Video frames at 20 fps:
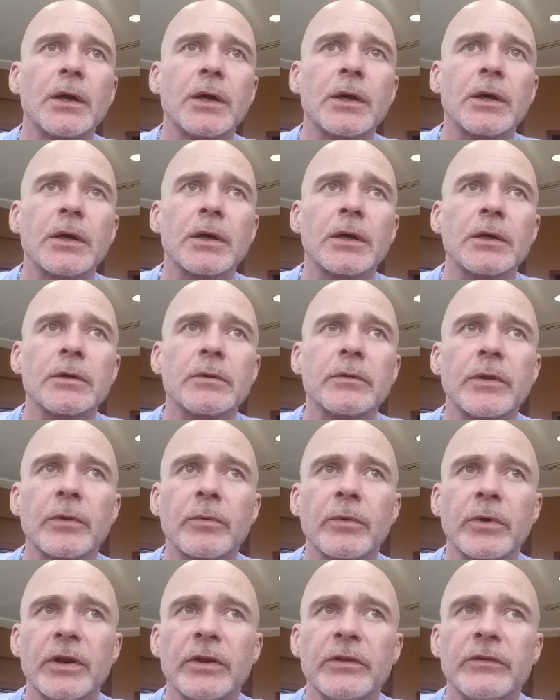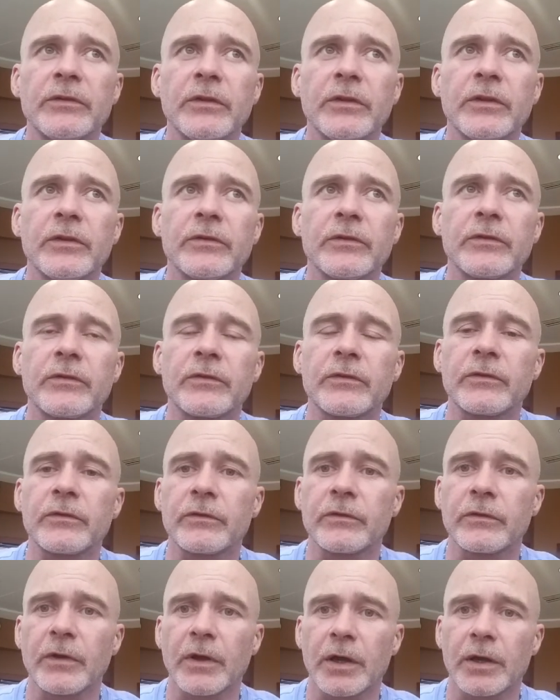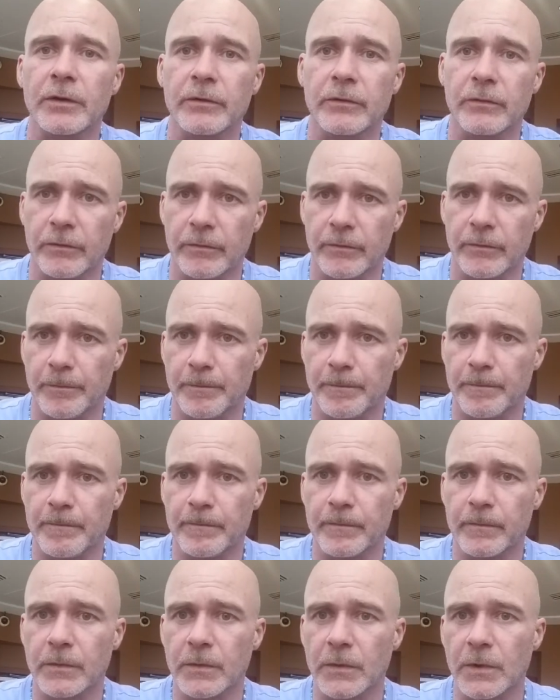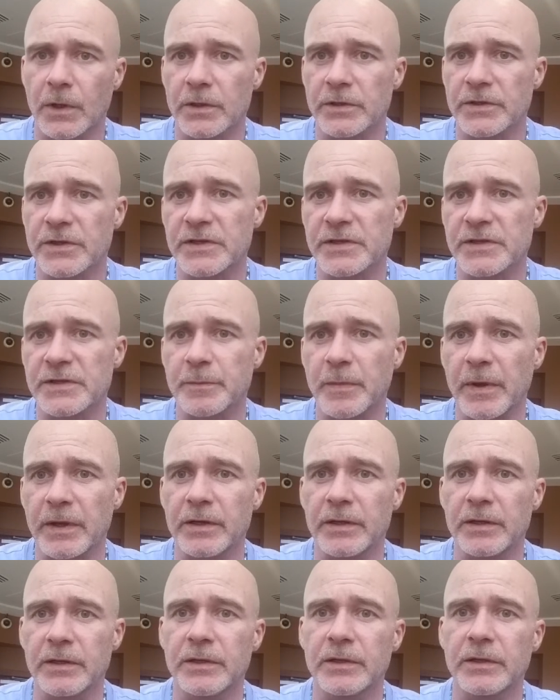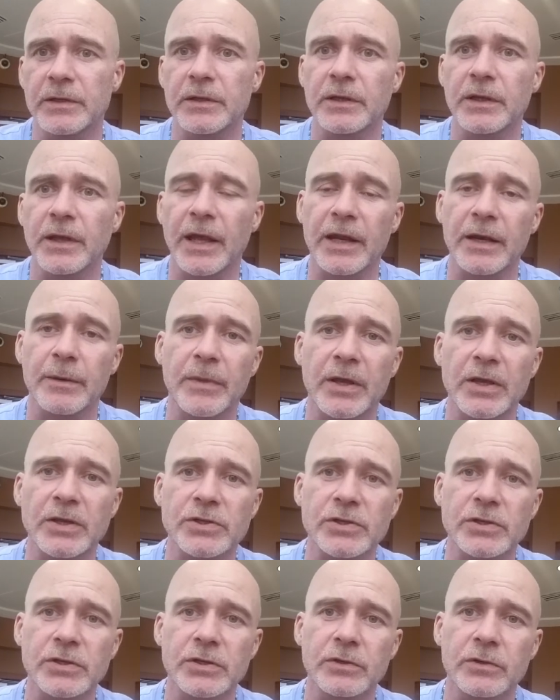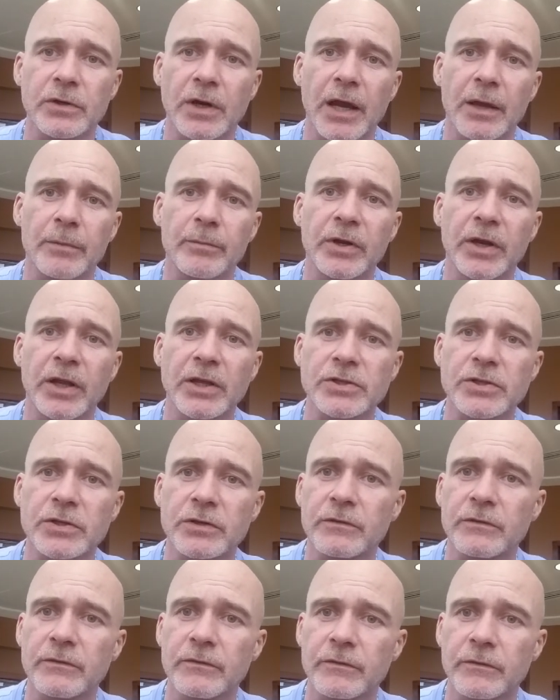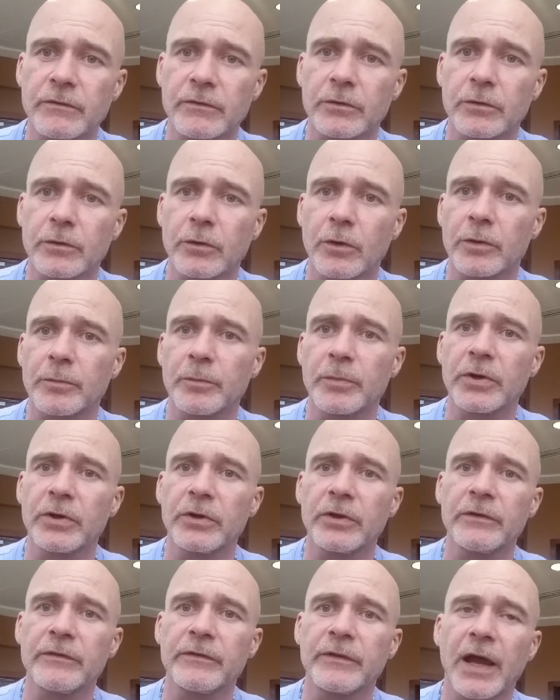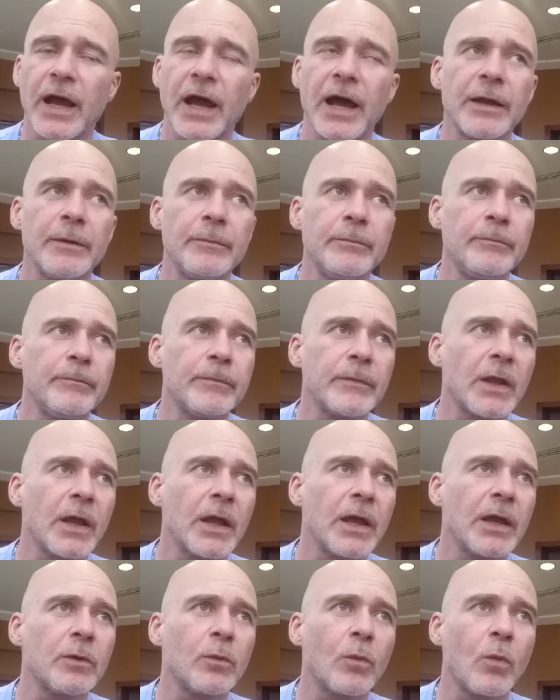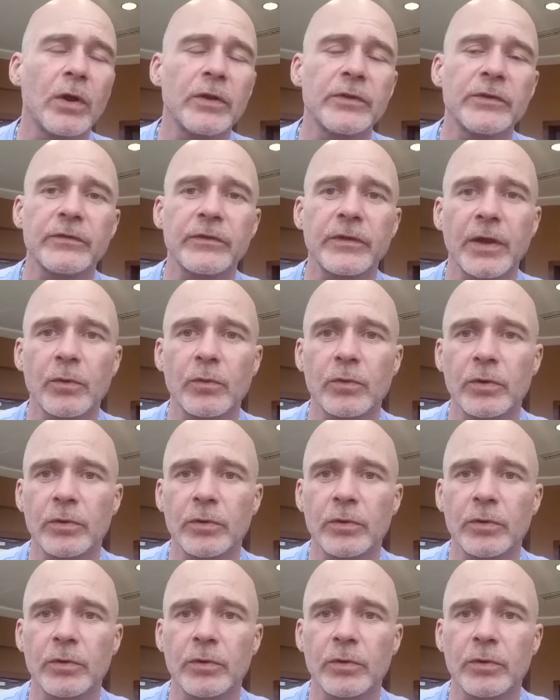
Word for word: Uh, they went into this uh, suspended animation or hibernation for a long period of time and once they